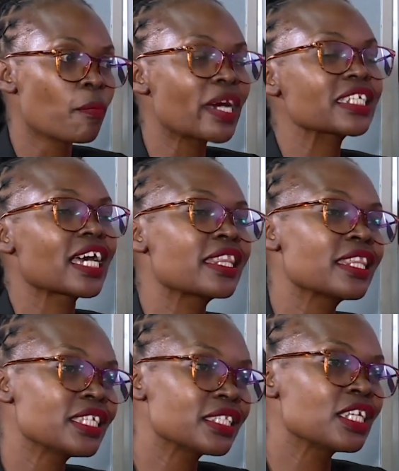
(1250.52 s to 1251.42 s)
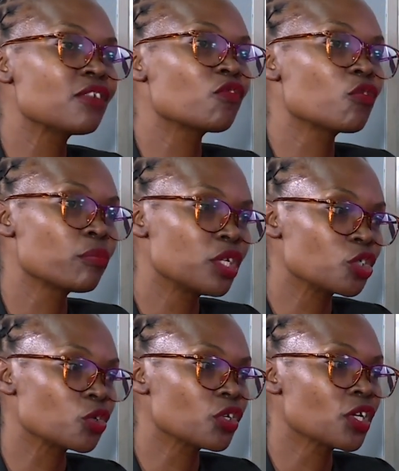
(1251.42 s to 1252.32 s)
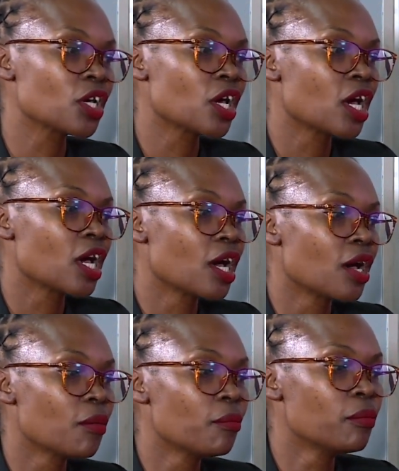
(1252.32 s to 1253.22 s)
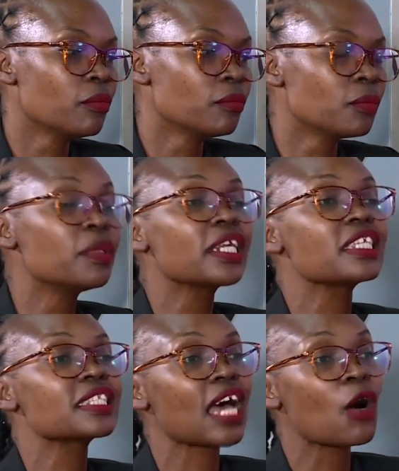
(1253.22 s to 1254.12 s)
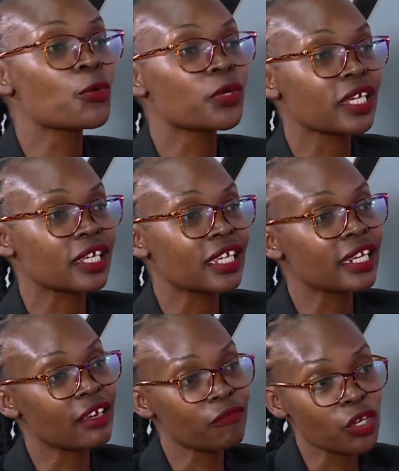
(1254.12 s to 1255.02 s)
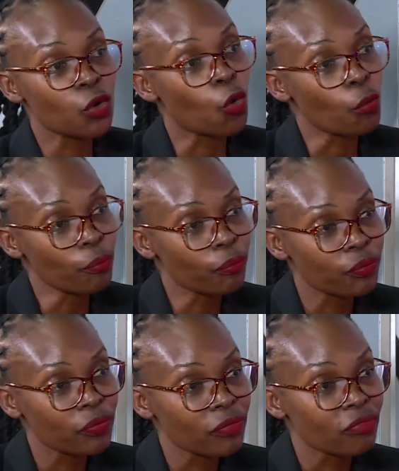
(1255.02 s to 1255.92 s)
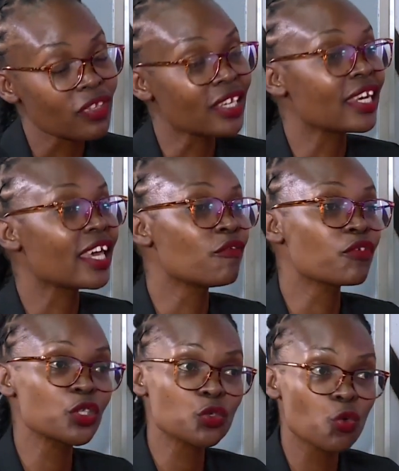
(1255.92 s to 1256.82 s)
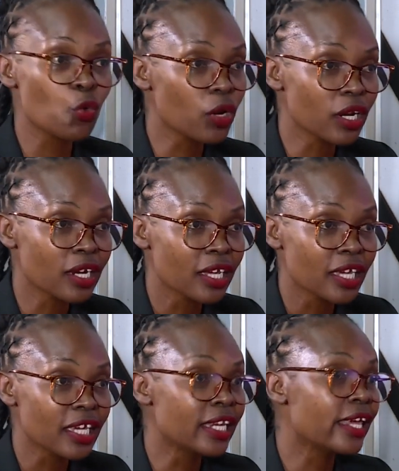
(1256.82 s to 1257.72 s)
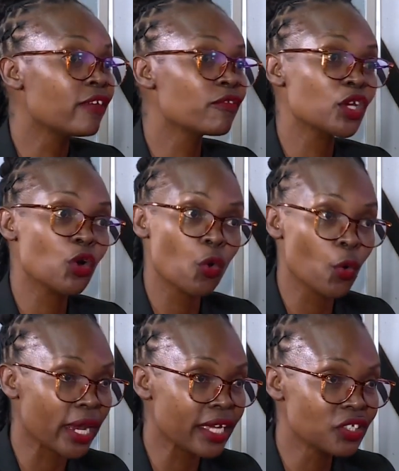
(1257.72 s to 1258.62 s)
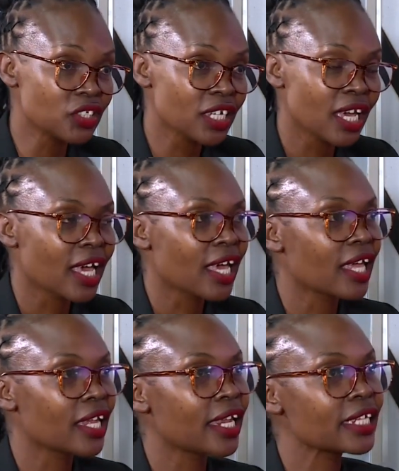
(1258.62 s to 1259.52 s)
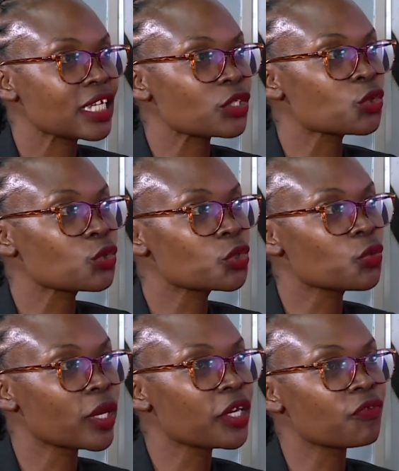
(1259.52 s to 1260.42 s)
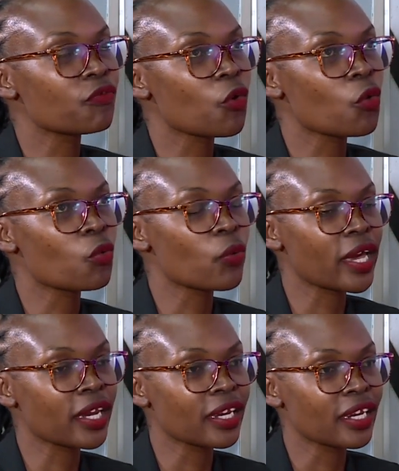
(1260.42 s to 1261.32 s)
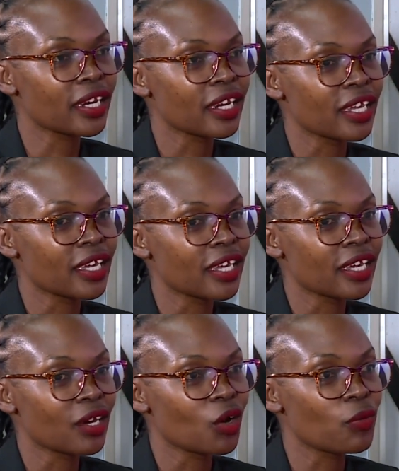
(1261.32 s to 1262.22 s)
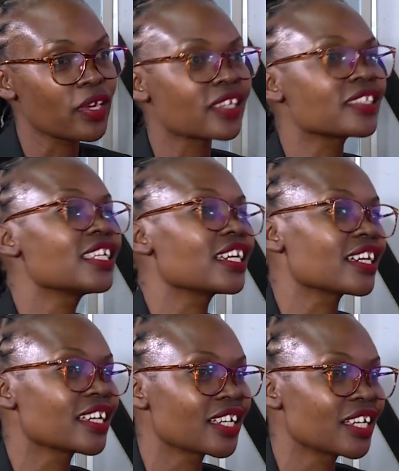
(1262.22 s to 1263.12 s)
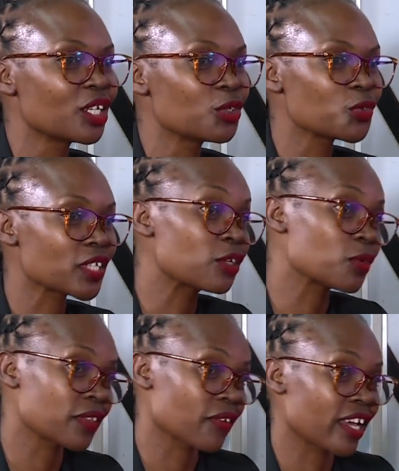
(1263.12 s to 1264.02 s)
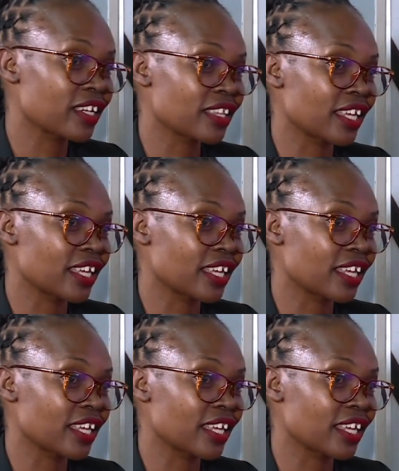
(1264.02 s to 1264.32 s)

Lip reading: But can this information be resounding in every home, in every school, in every college? Let us not wait for when we are sick to start doing the right thing.